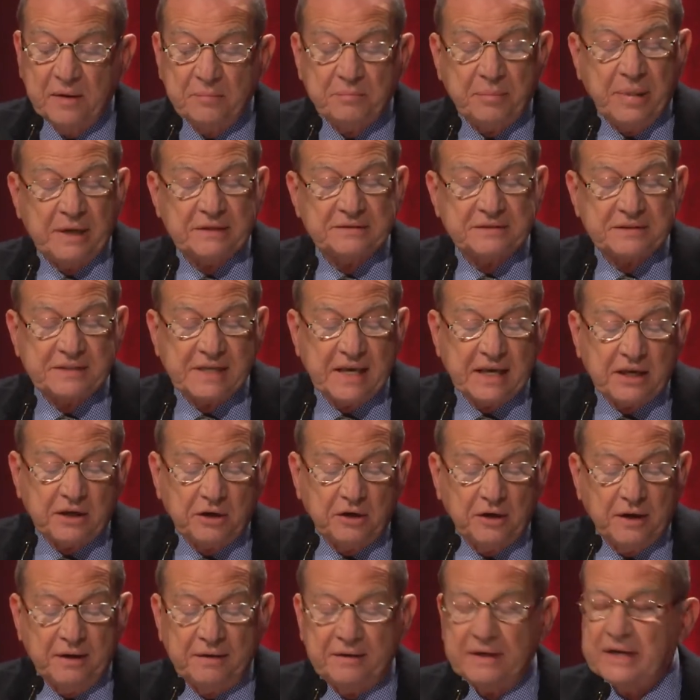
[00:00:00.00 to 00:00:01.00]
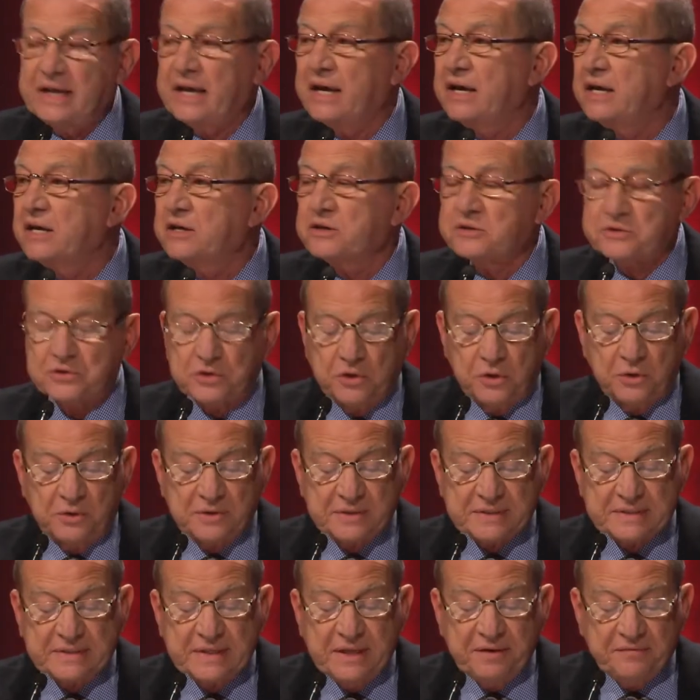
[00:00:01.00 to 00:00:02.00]
particularly
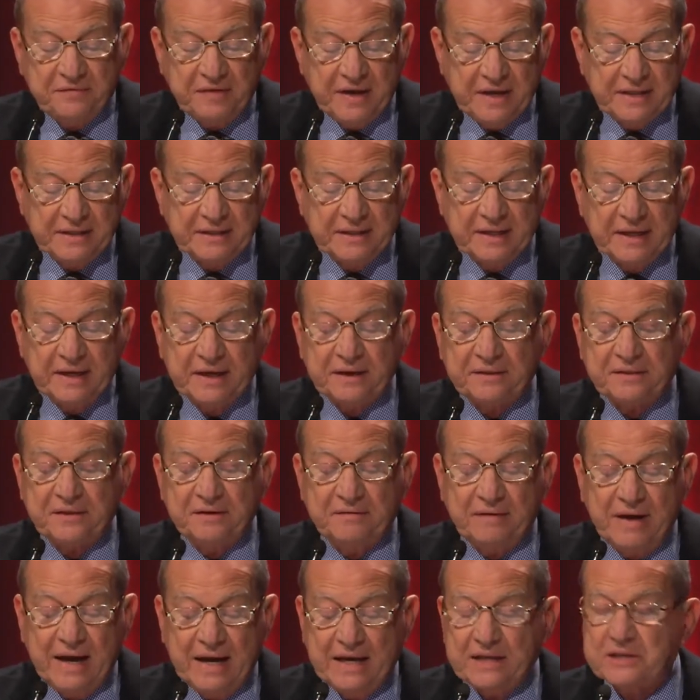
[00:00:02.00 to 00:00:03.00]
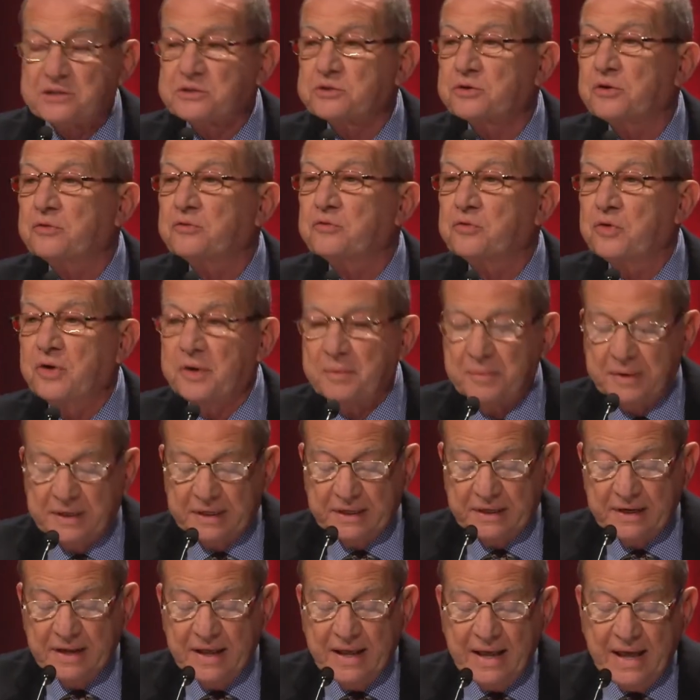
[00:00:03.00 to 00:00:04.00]
those defending the rights of women
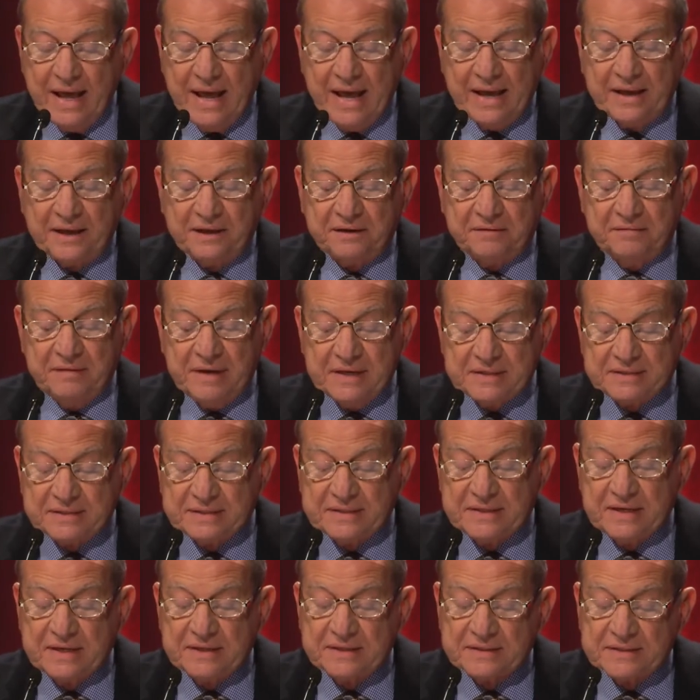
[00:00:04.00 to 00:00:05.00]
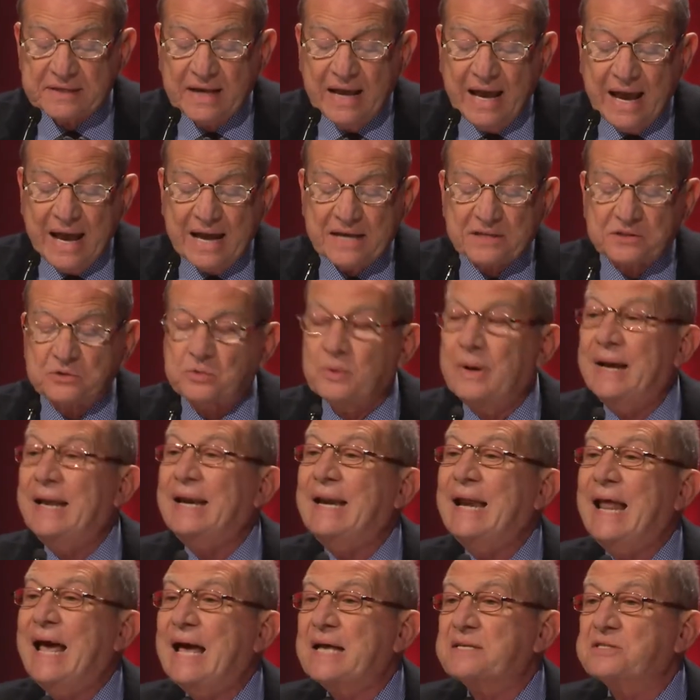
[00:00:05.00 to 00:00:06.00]
and Christians, as well
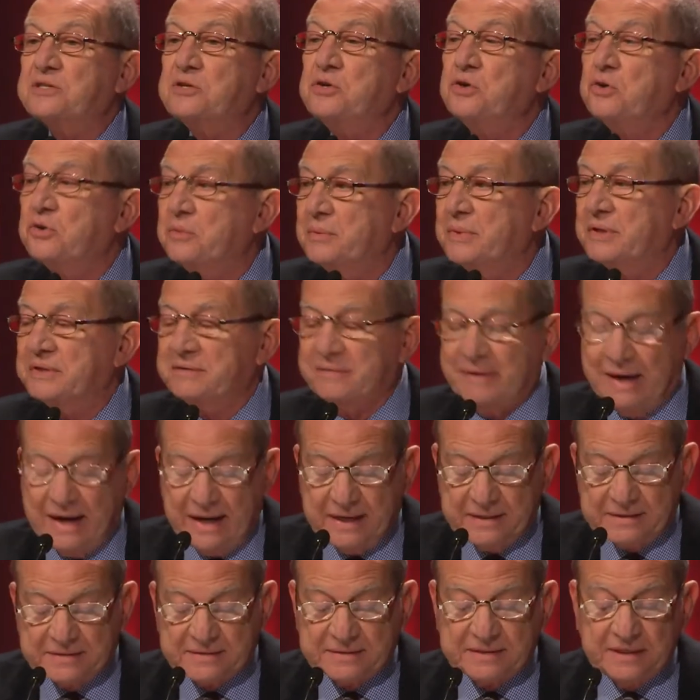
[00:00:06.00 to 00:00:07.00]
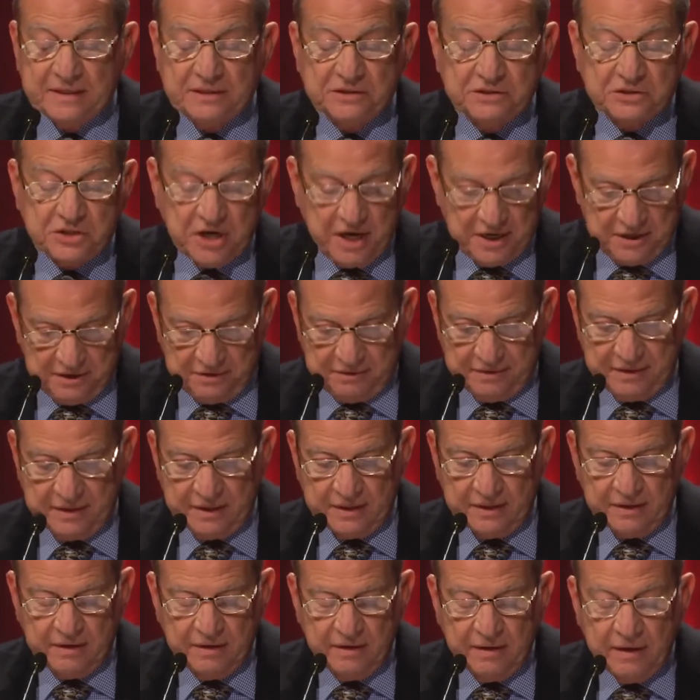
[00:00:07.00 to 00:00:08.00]
as human rights in general.
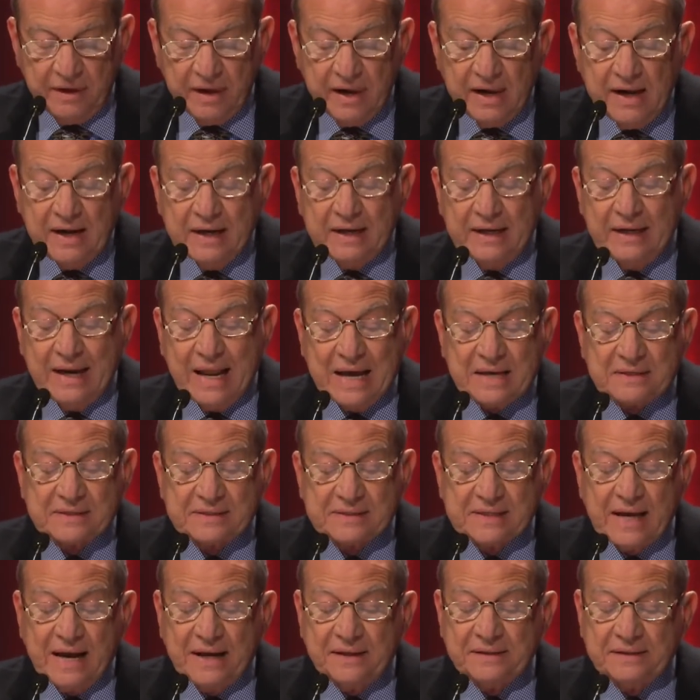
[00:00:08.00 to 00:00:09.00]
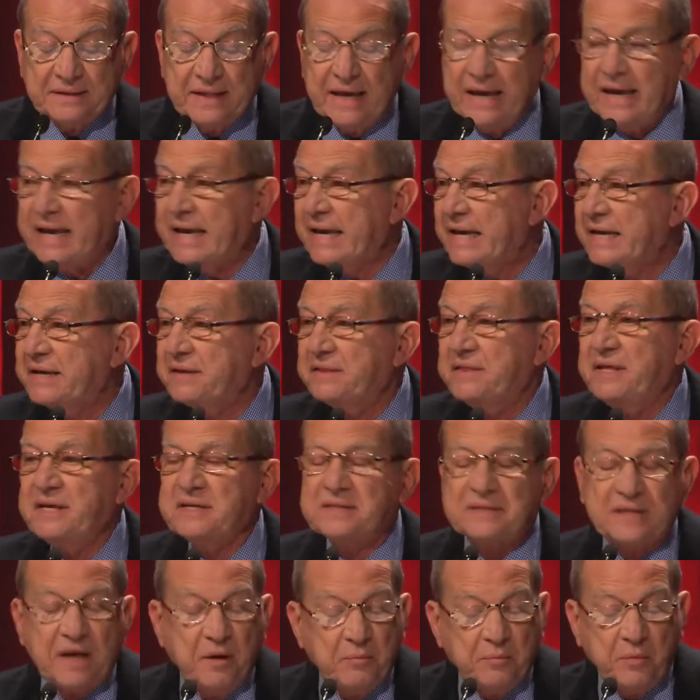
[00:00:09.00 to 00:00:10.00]
Last Sunday, they
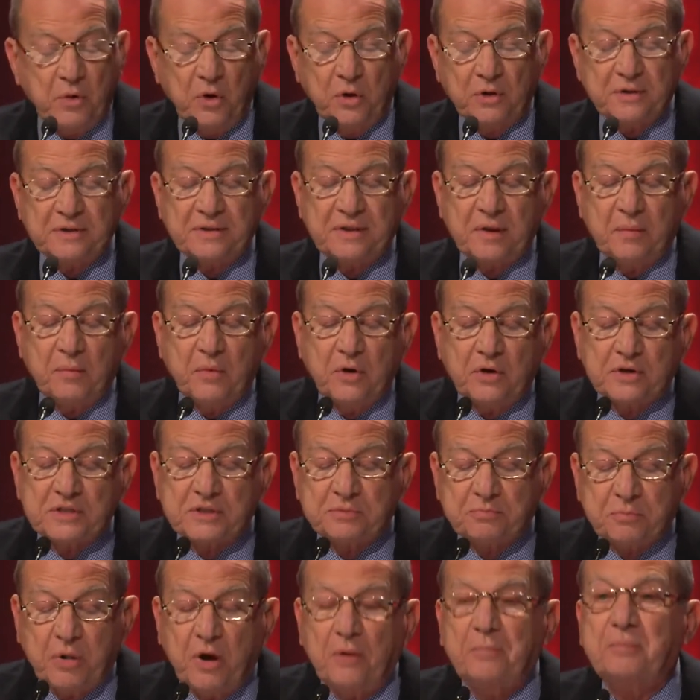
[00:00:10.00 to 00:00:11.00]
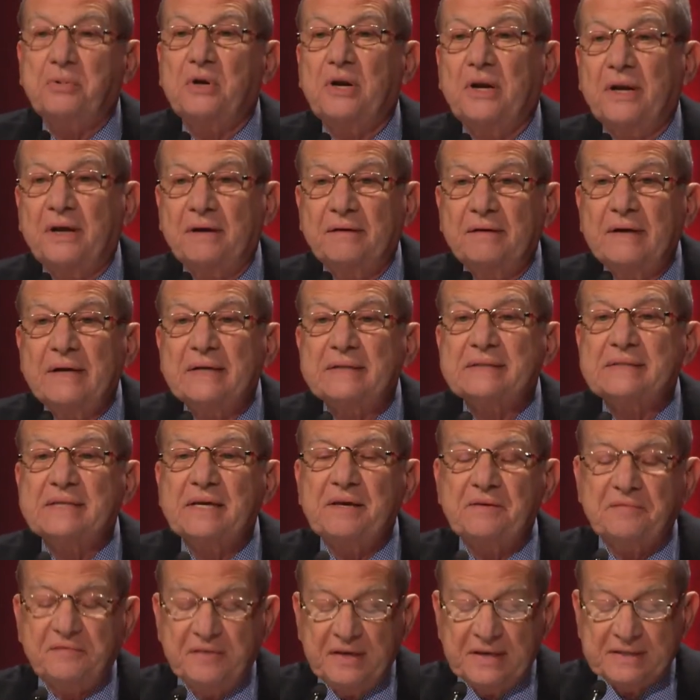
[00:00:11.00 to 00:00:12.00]
summoned the most popular
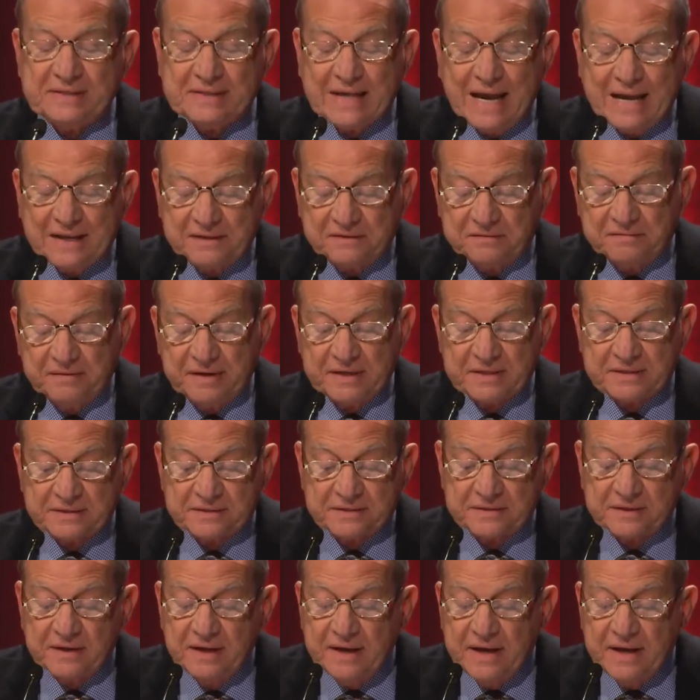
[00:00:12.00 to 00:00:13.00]
TV satirist.